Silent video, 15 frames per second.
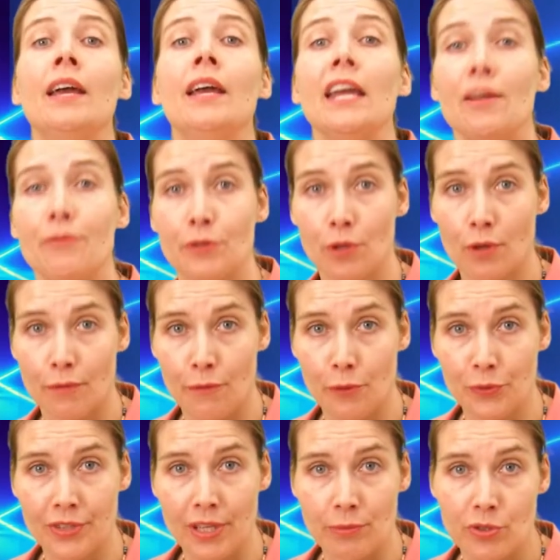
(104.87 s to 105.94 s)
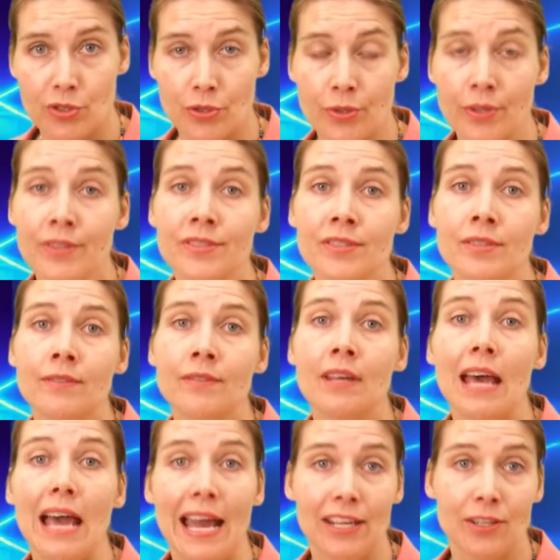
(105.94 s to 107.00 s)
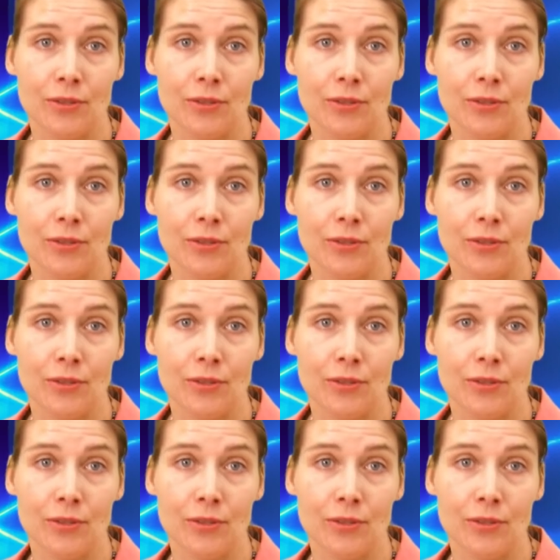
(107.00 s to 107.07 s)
If you're a full-time student, and